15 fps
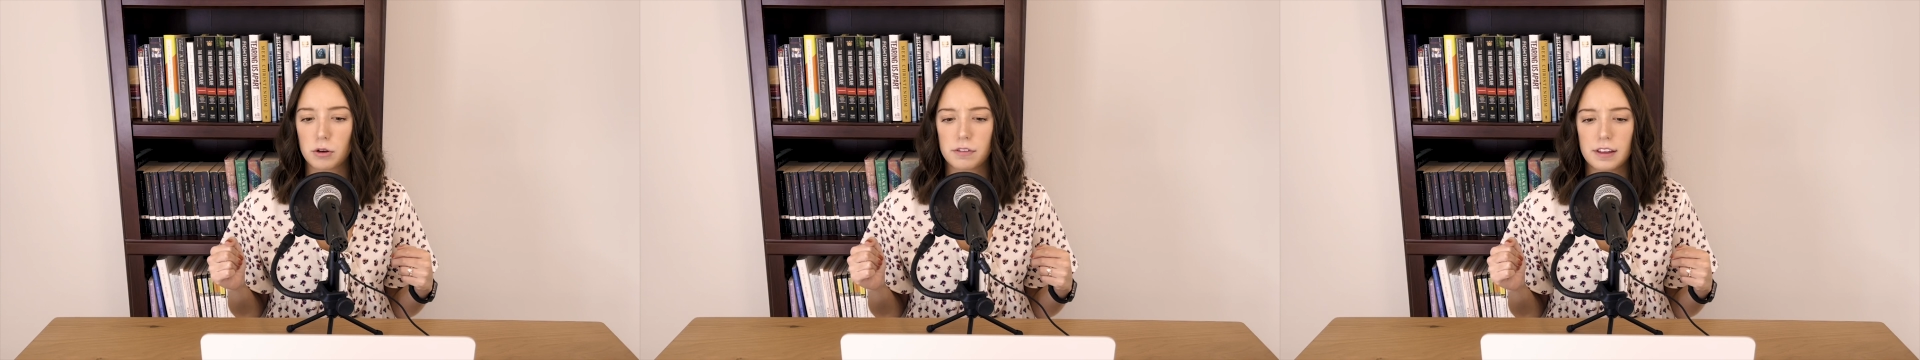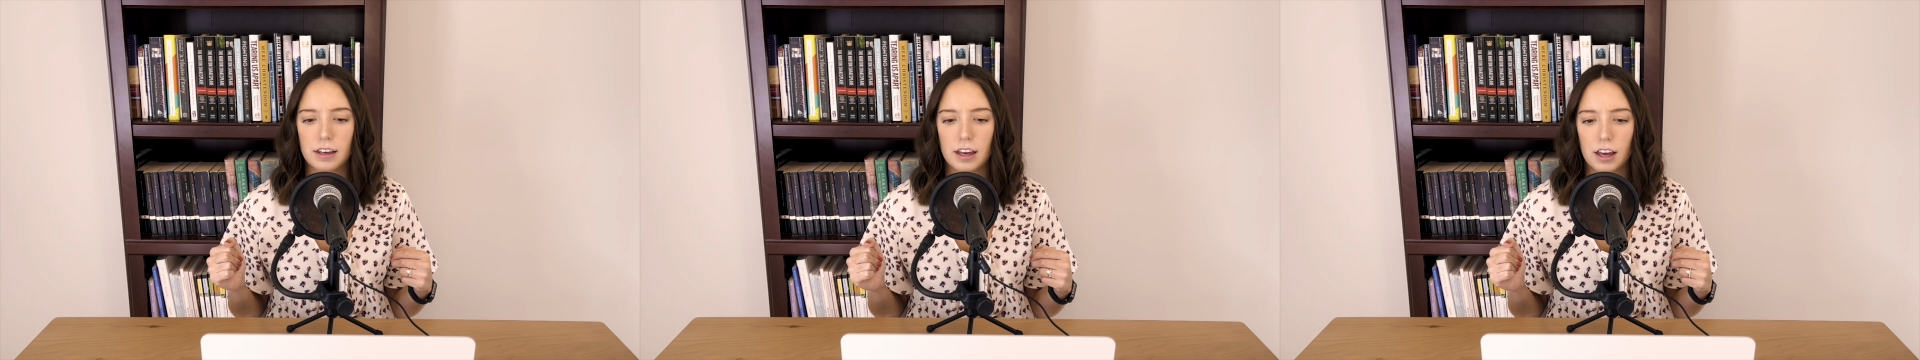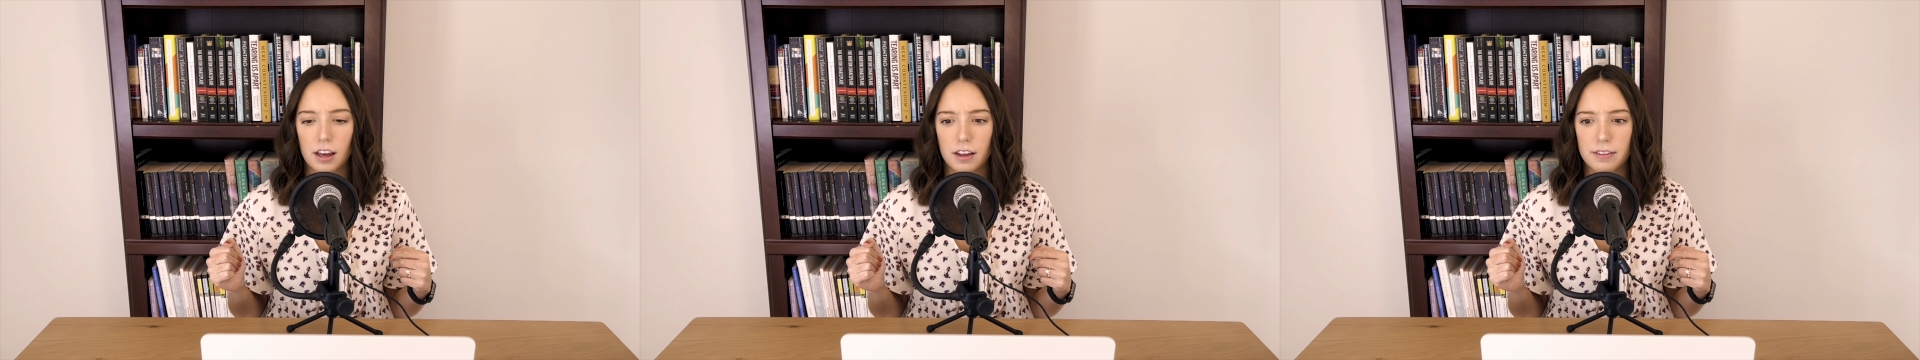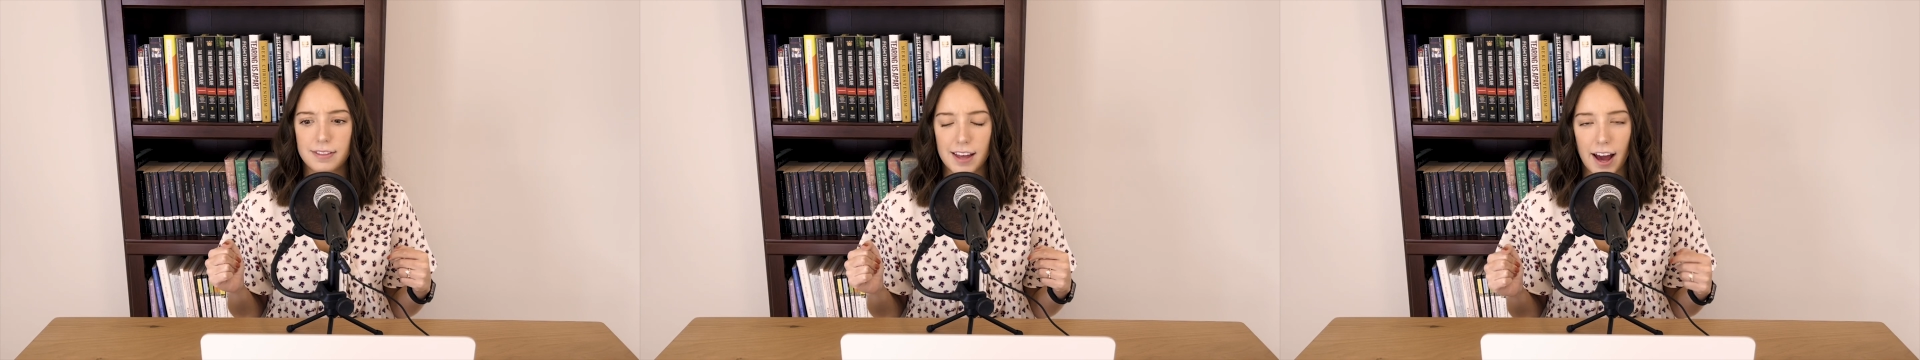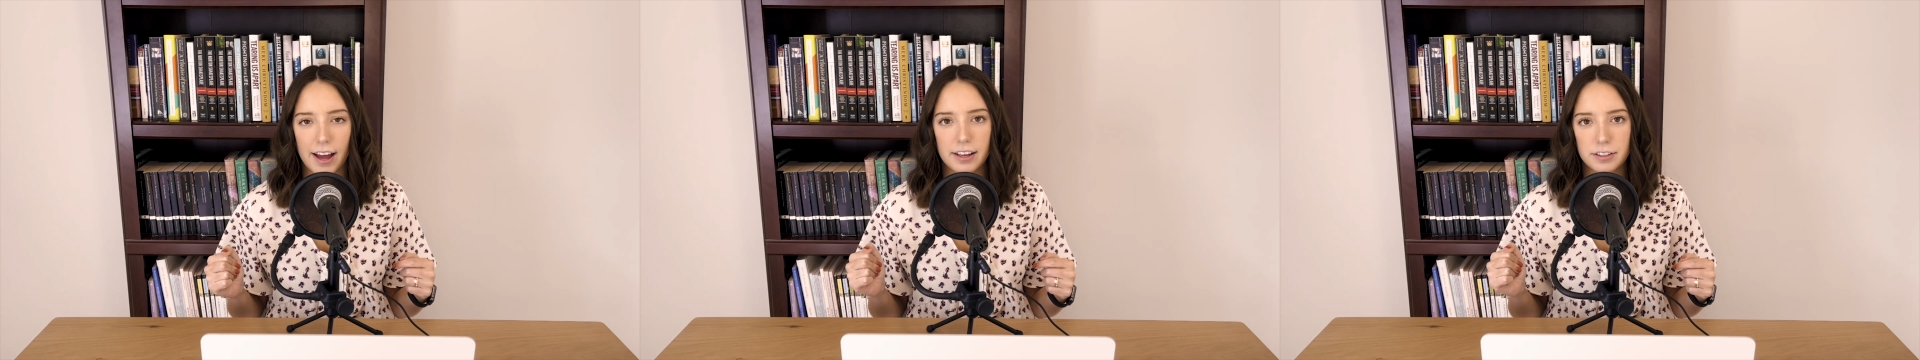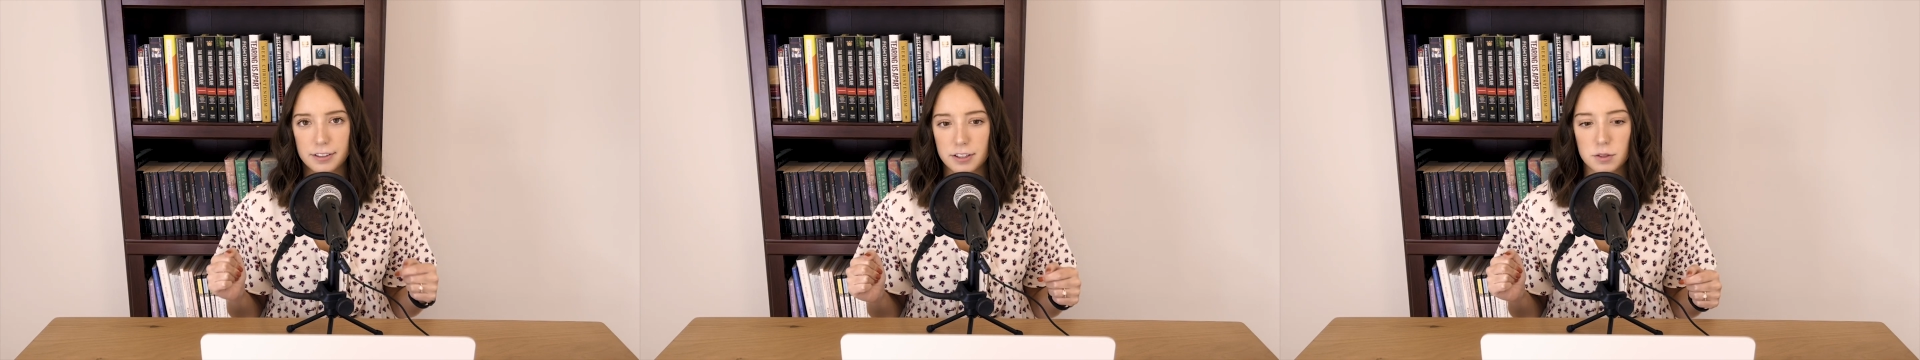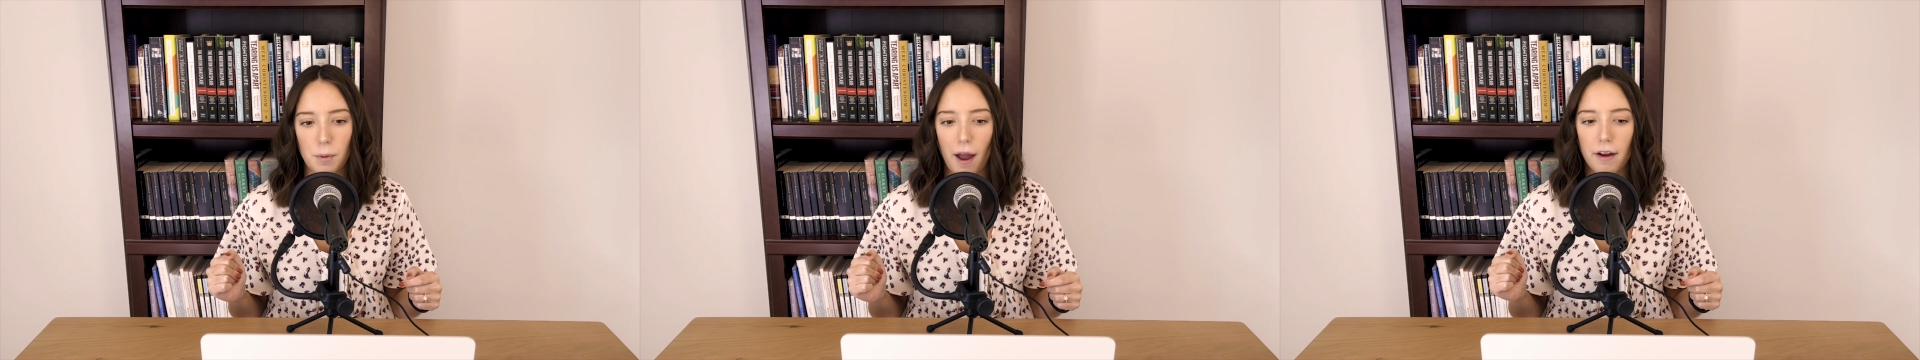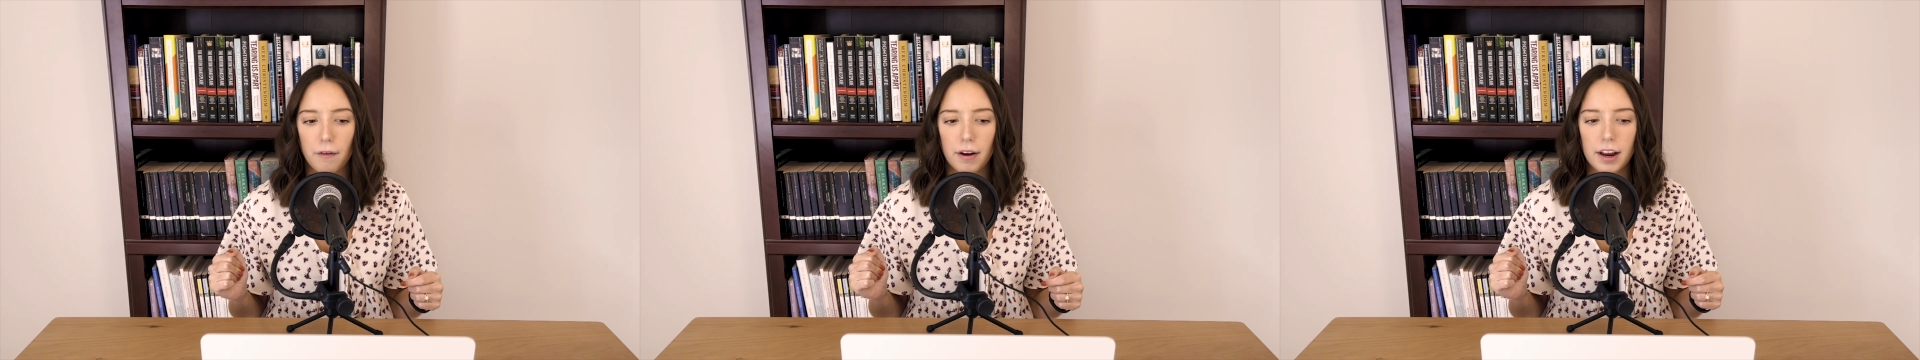thinking that is
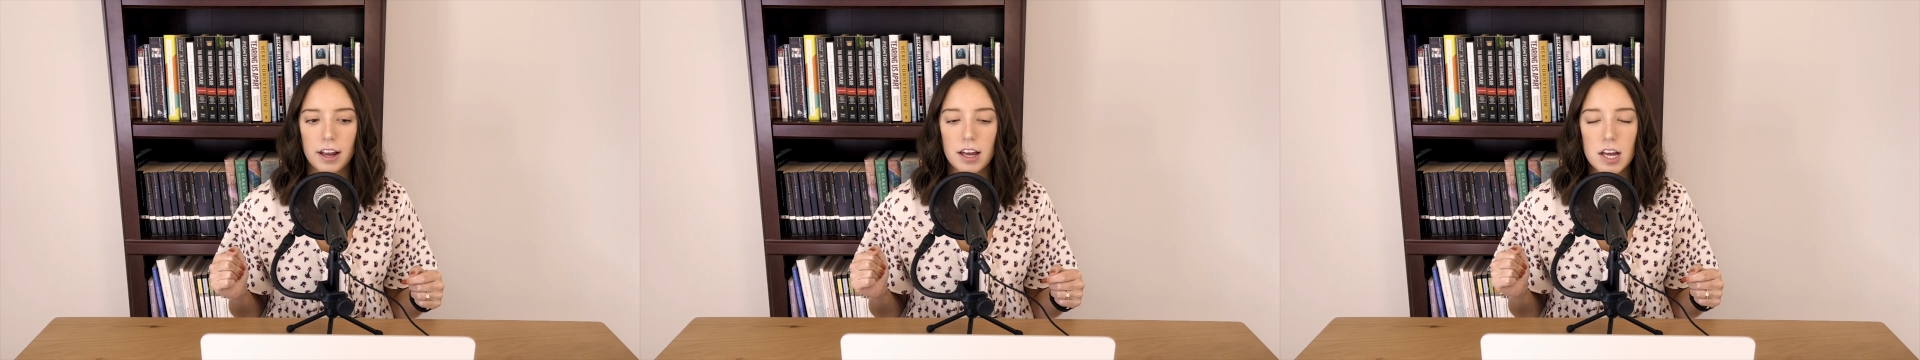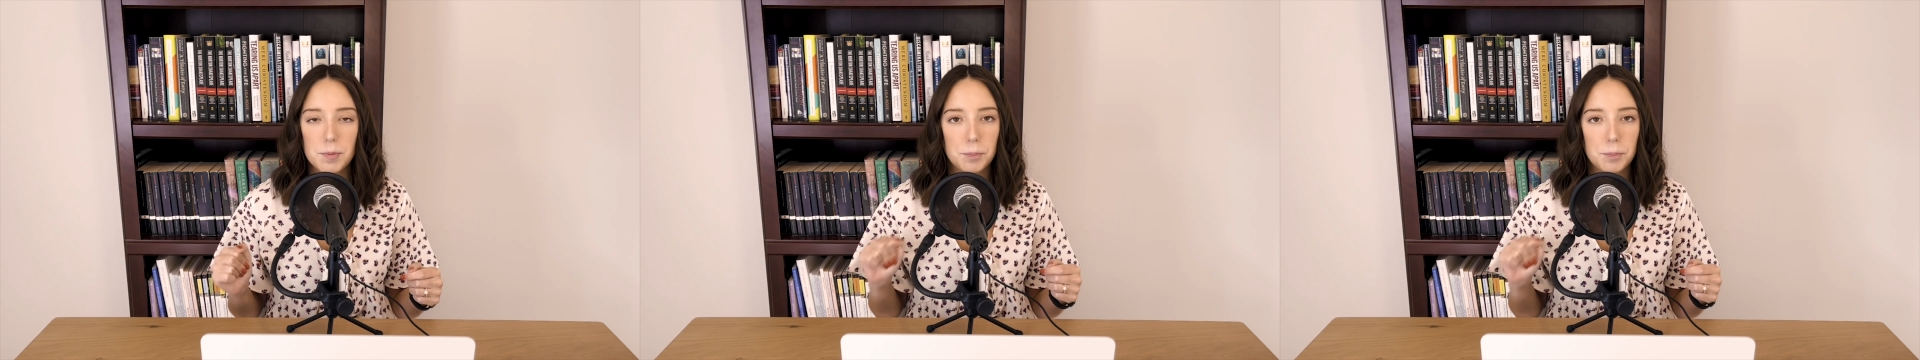inspiring,